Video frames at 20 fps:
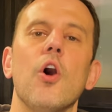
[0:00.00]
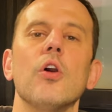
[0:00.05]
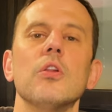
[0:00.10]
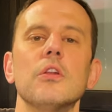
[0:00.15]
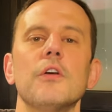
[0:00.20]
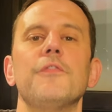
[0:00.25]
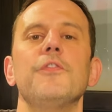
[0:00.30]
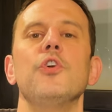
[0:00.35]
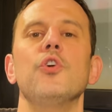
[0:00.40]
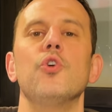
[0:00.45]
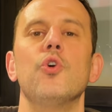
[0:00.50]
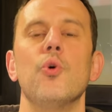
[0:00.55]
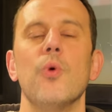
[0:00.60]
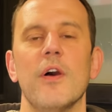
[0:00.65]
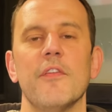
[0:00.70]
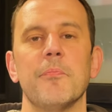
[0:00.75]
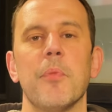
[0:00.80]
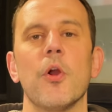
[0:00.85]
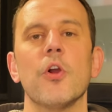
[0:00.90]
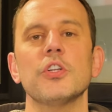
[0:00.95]
all of you who
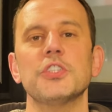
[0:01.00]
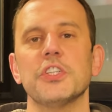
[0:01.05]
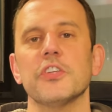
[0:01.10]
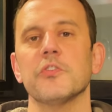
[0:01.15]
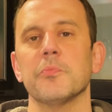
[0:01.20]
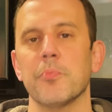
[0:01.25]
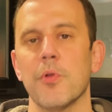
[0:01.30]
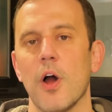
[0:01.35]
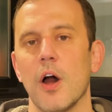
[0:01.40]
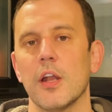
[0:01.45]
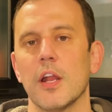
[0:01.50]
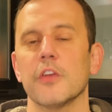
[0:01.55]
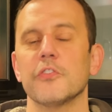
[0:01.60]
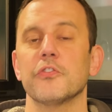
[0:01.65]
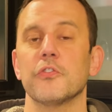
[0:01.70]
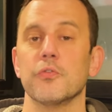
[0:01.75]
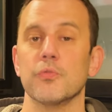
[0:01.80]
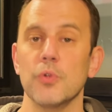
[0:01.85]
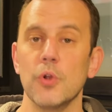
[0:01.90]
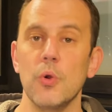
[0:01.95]
have purchased
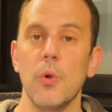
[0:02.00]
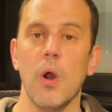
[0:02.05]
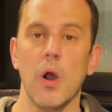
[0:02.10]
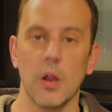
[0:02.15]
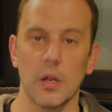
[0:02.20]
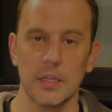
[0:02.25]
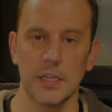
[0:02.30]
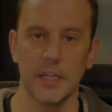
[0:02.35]
products through our